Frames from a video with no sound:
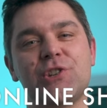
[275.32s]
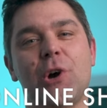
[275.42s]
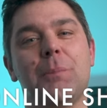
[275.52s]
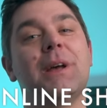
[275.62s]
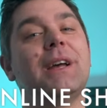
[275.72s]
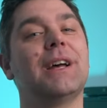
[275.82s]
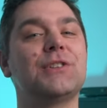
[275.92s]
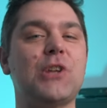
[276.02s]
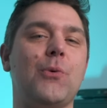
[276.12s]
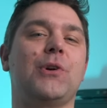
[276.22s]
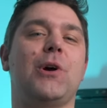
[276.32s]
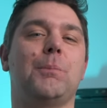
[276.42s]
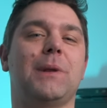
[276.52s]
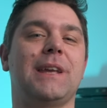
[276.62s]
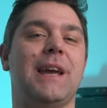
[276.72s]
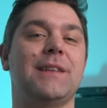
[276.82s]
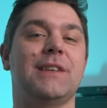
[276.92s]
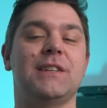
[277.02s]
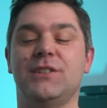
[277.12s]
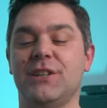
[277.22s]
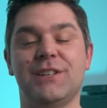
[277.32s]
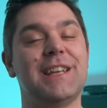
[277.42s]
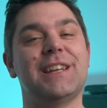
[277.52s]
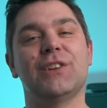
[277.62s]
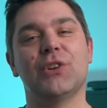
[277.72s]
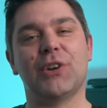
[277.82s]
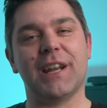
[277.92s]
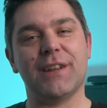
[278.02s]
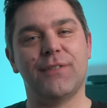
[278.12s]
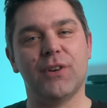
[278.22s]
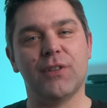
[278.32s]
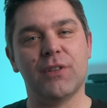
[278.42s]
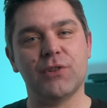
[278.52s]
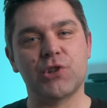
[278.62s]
shop. Don't complicate this. You needn't look any further than